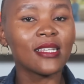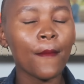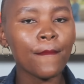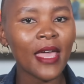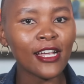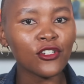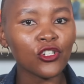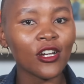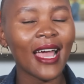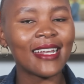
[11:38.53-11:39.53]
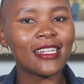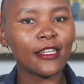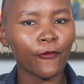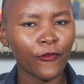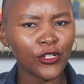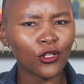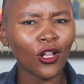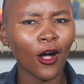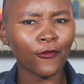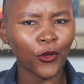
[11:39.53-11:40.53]
to make sure an individual
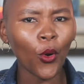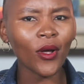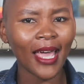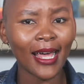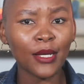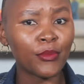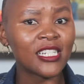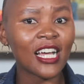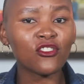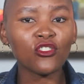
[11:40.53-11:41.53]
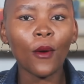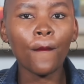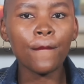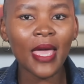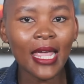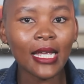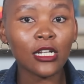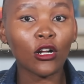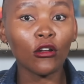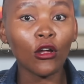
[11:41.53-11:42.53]
of your caliber does not make
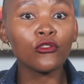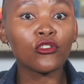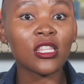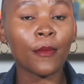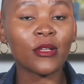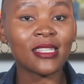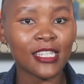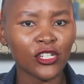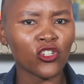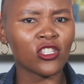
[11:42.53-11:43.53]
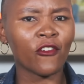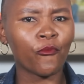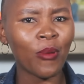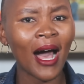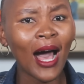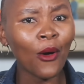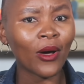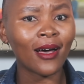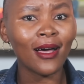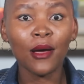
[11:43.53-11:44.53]
it close to the positions of
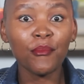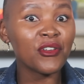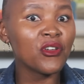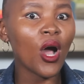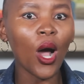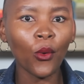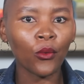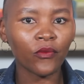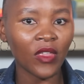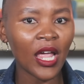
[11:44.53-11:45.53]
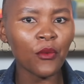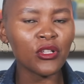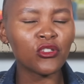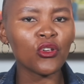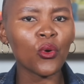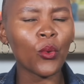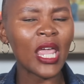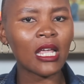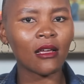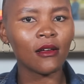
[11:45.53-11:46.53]
power. But no, they were too
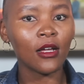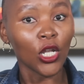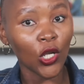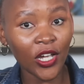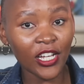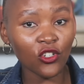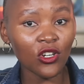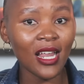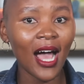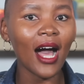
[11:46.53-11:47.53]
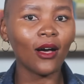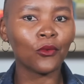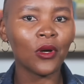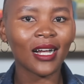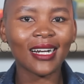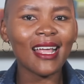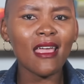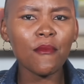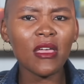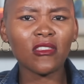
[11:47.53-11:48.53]
weak. Look at you now,
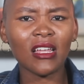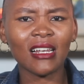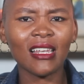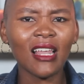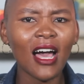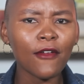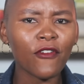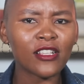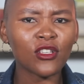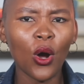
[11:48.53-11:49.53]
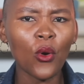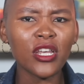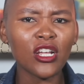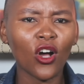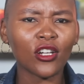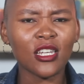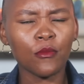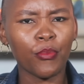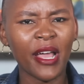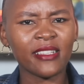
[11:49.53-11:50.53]
claiming that life has only
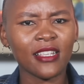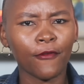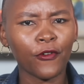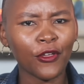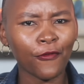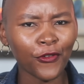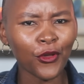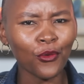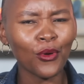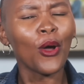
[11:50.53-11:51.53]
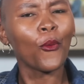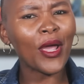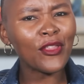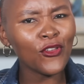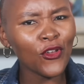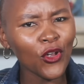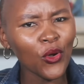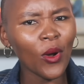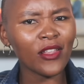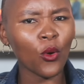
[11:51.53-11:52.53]
gotten better for the few when
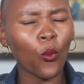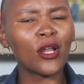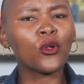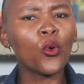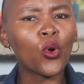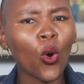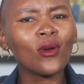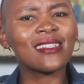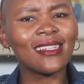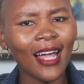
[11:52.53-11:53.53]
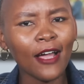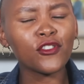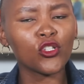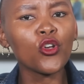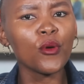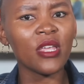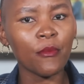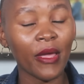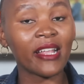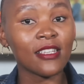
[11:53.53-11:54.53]
you are the one who caused life to be
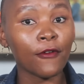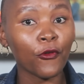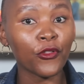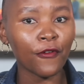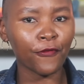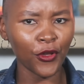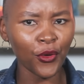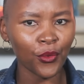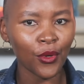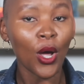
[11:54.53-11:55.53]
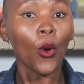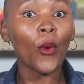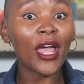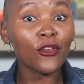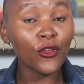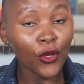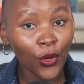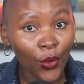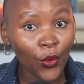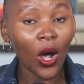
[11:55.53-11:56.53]
better for the few, when
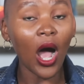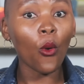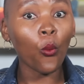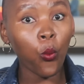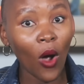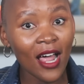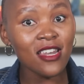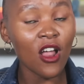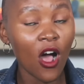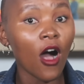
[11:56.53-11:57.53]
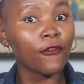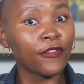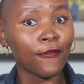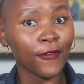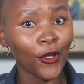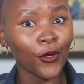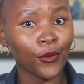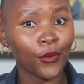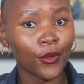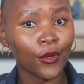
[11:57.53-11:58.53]
you are one of the
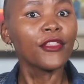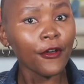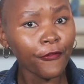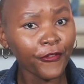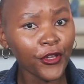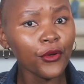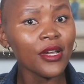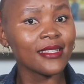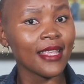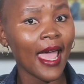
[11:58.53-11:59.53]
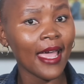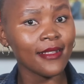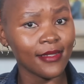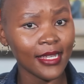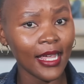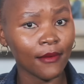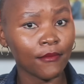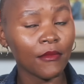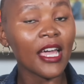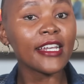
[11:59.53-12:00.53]
few. The few is the ANC.
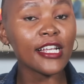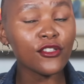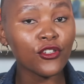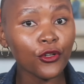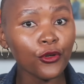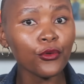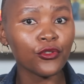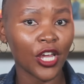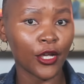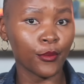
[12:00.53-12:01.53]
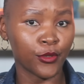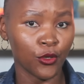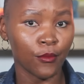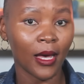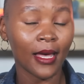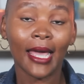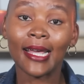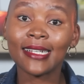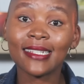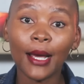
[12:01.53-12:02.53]
It is you, Jacob Zuma. It is